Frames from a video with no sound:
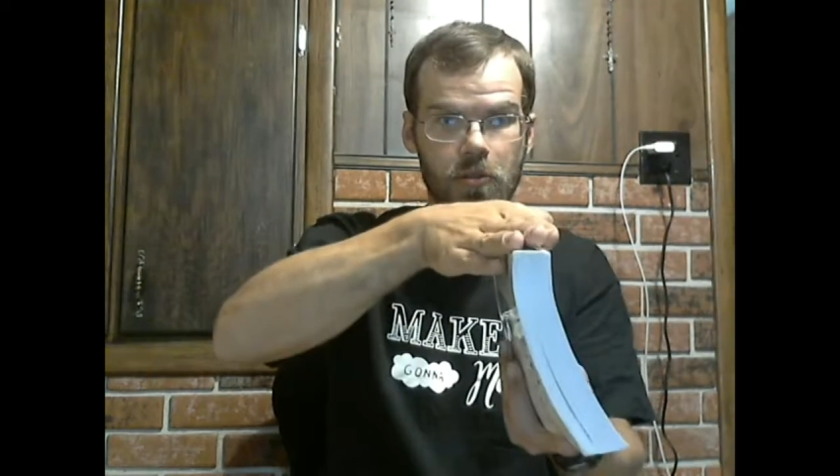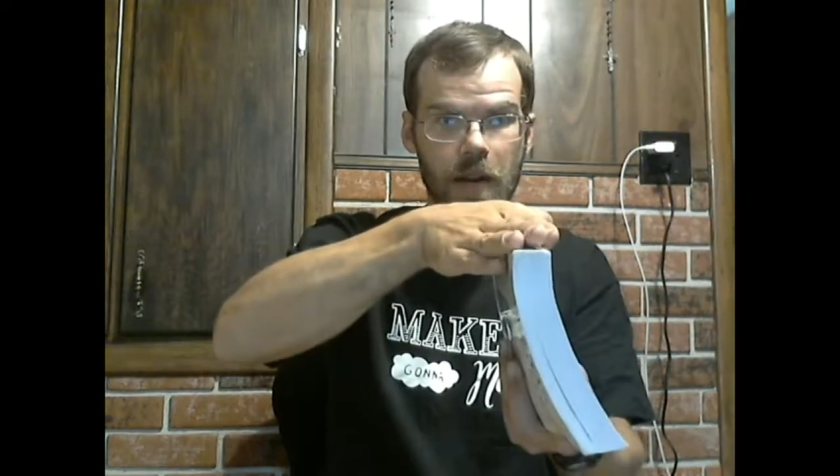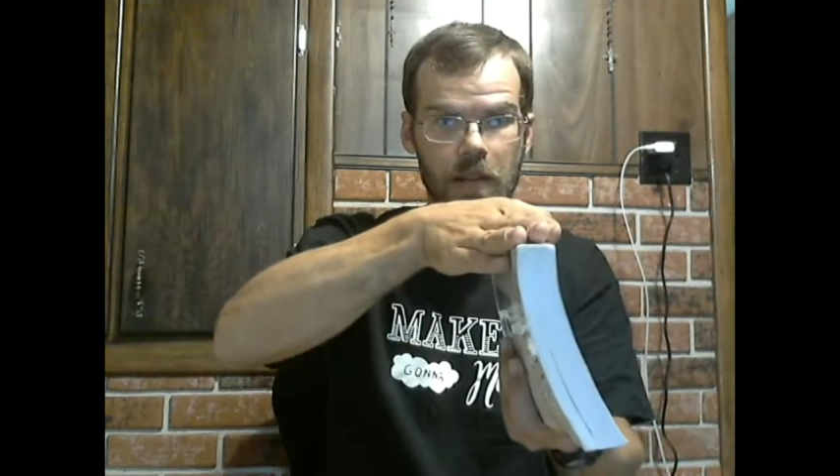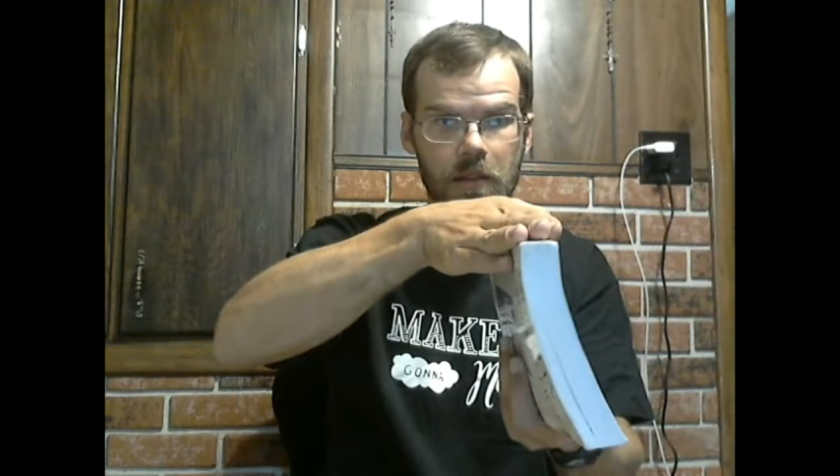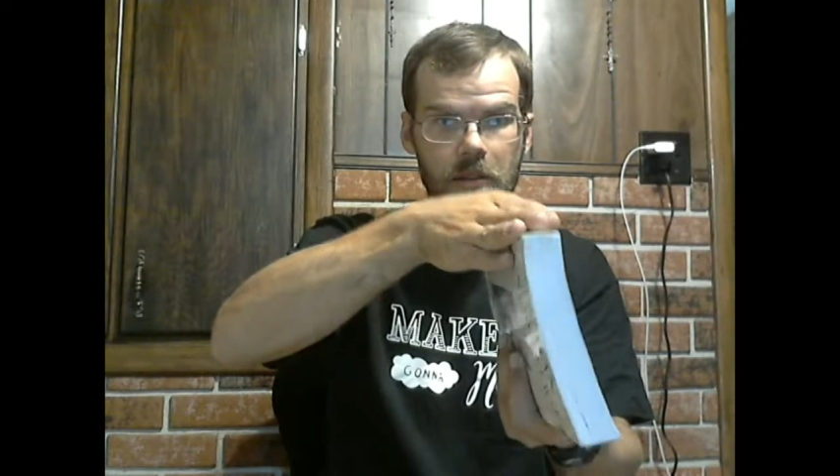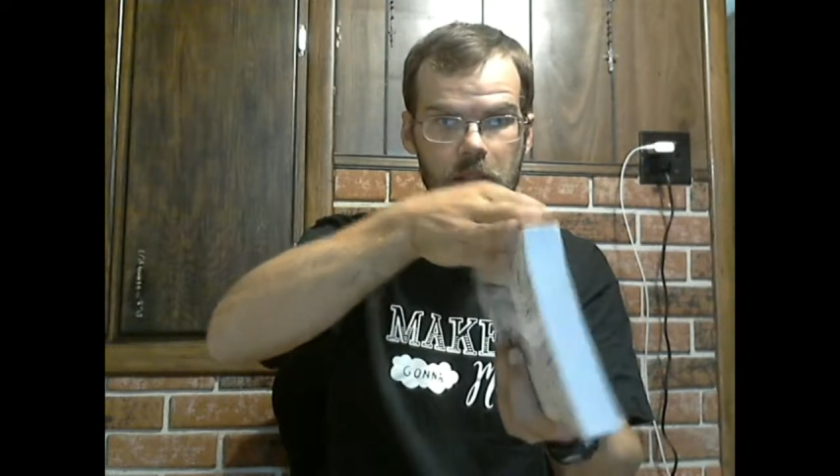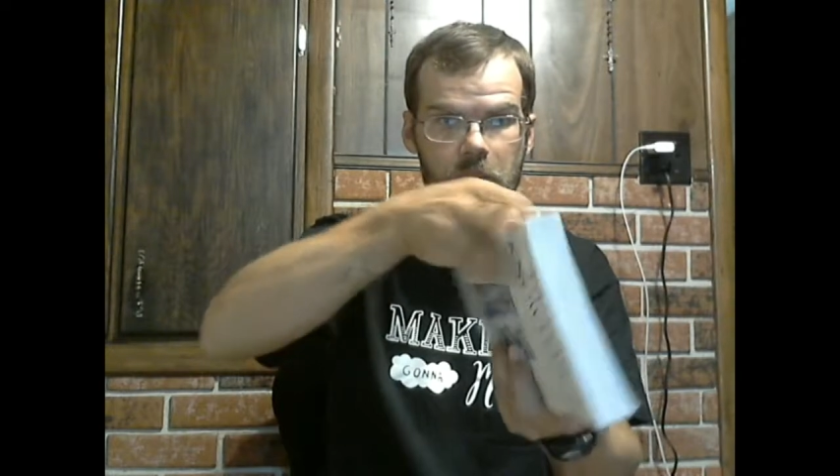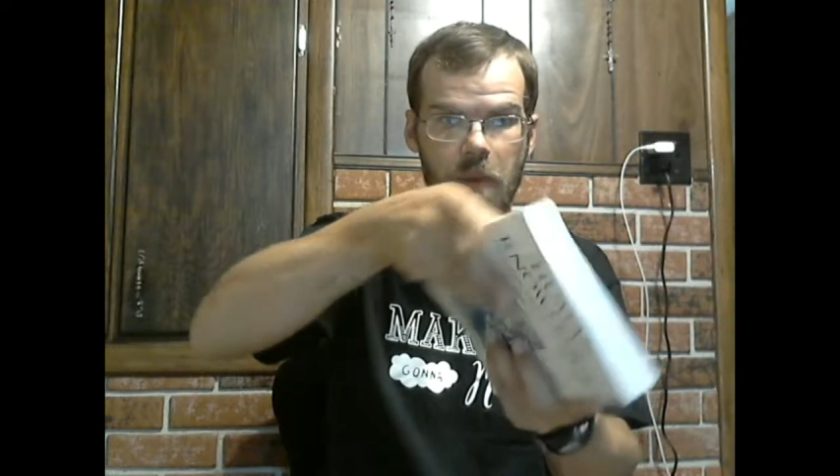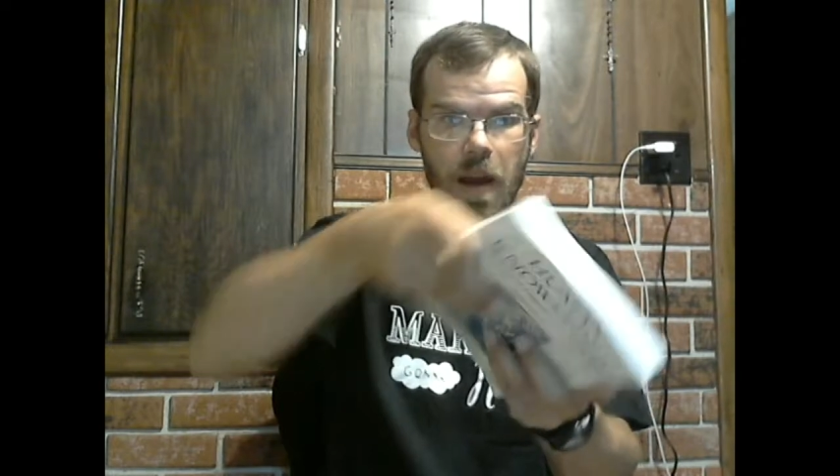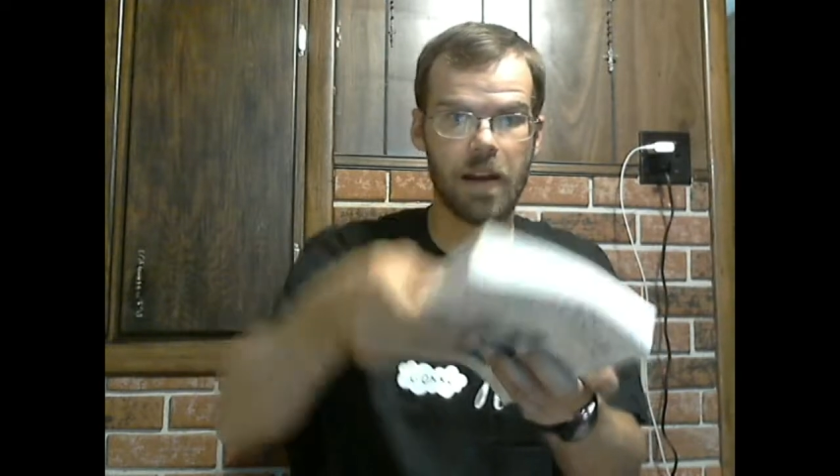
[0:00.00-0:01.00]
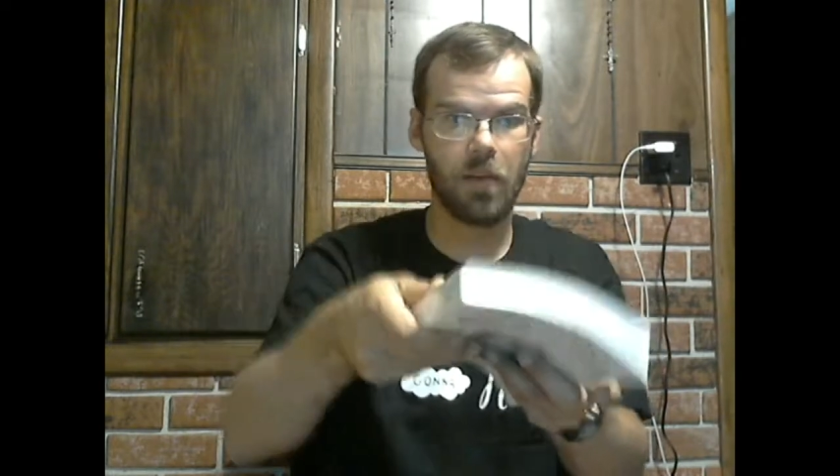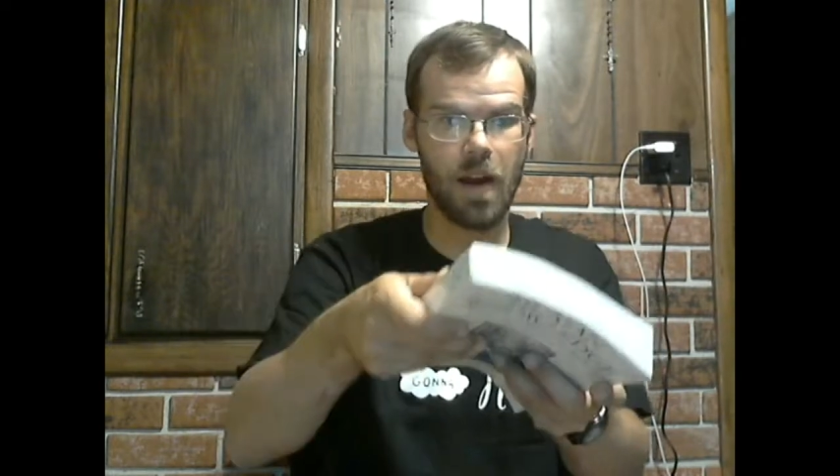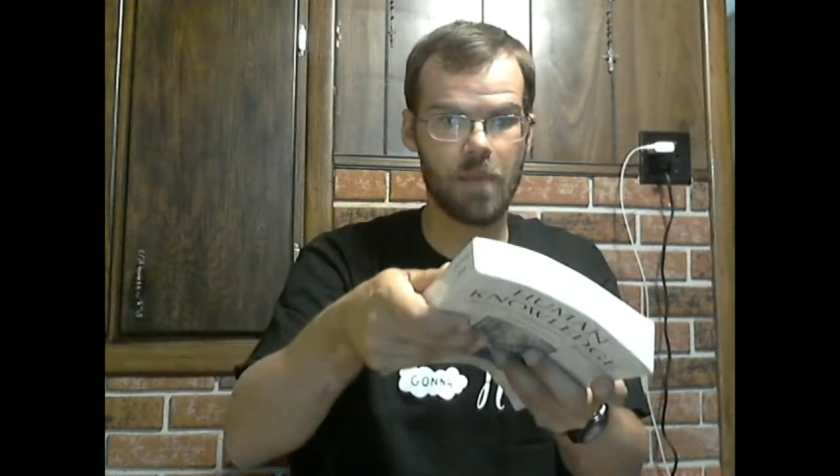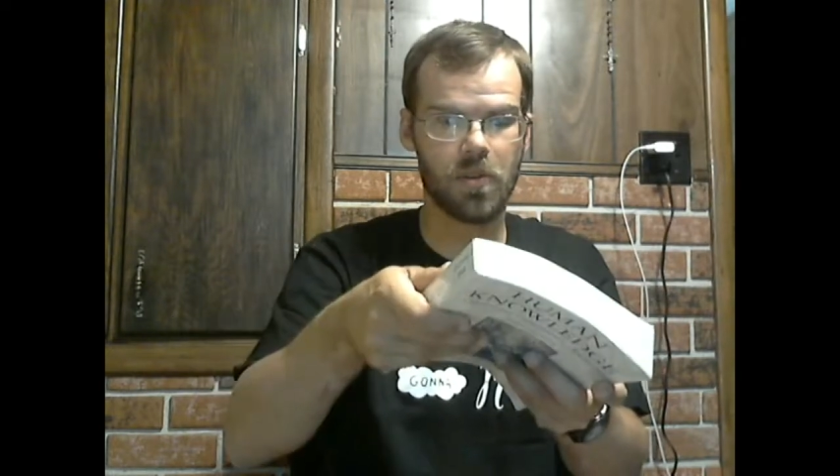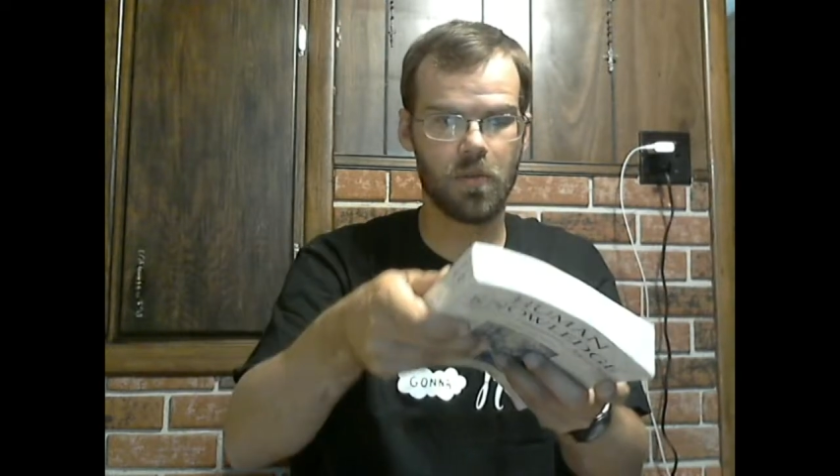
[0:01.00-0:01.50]
directly to the spine
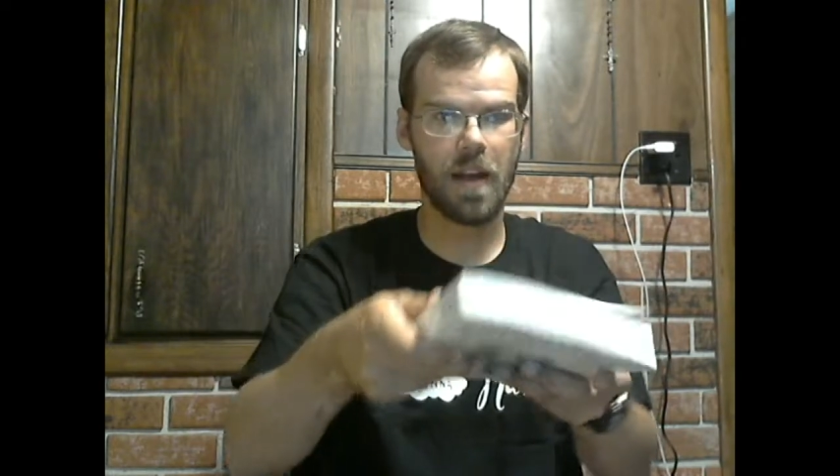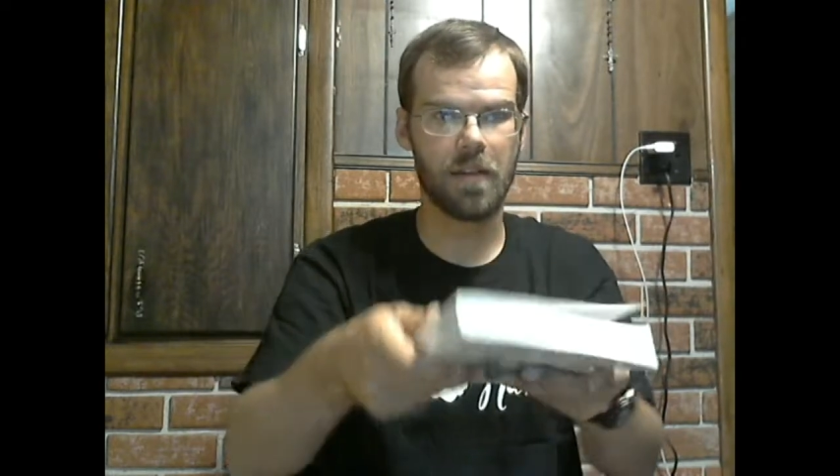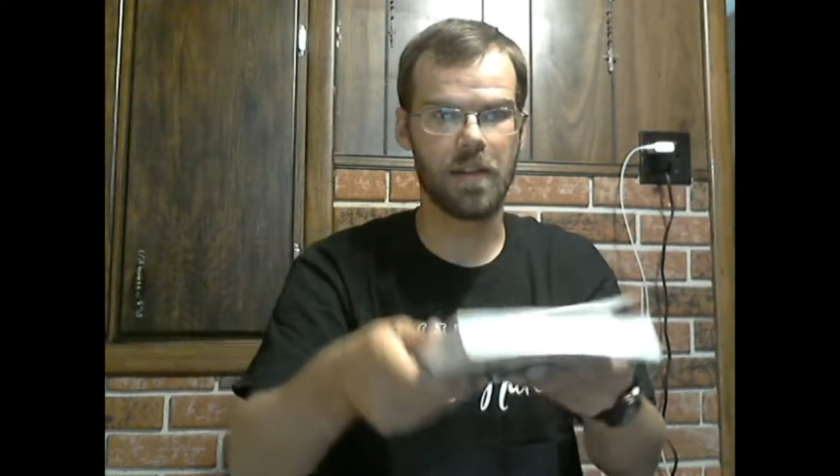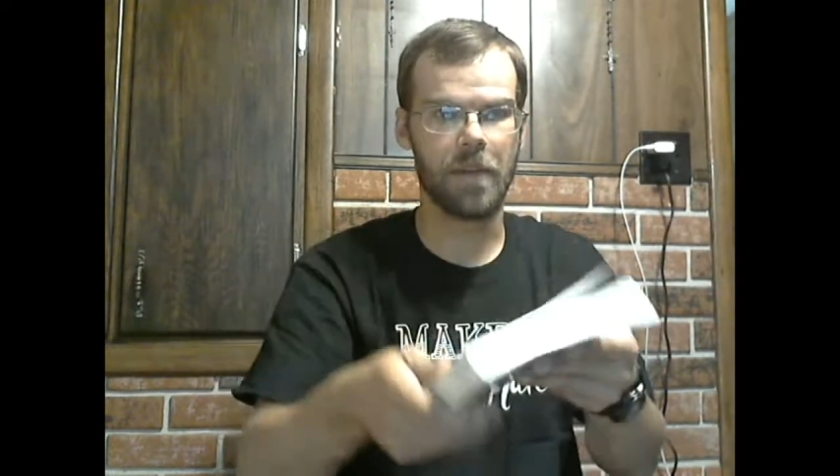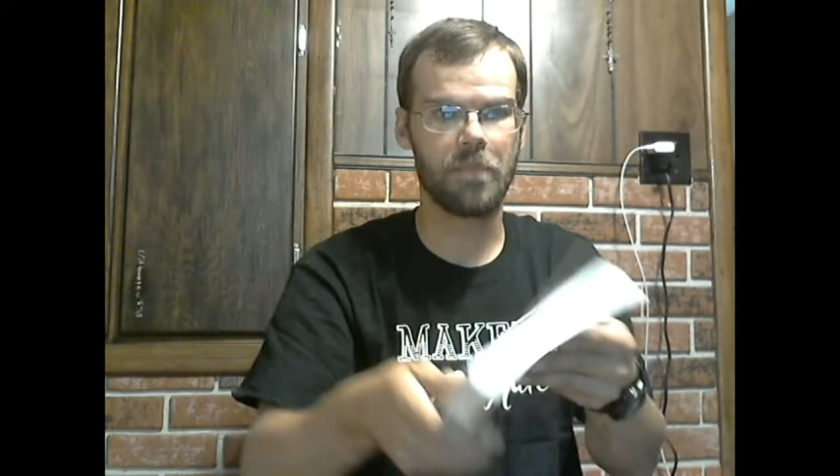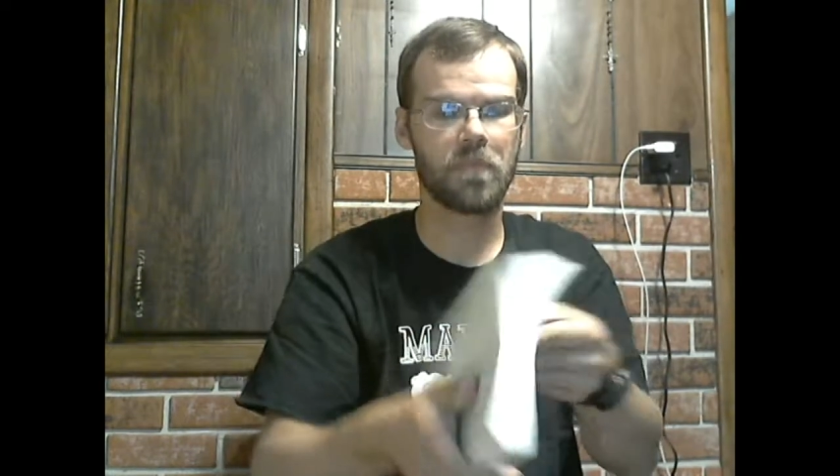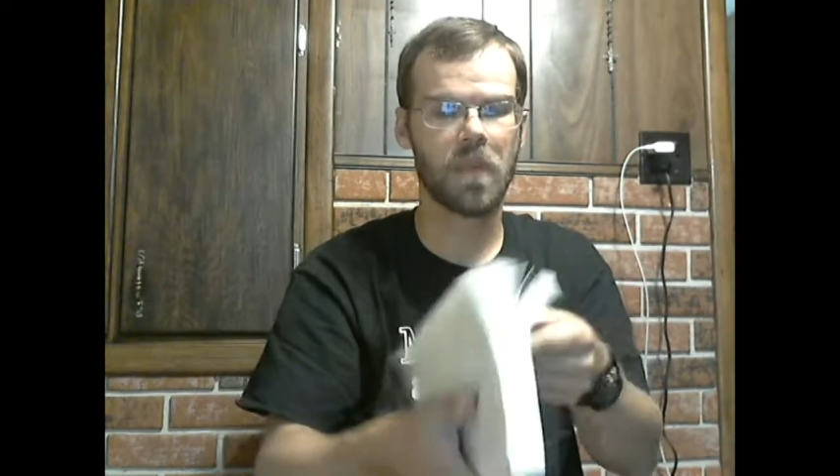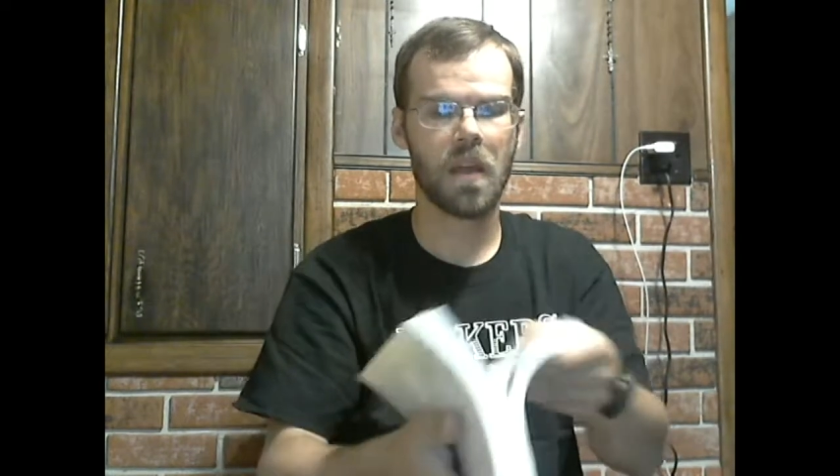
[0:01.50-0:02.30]
and wraps around it.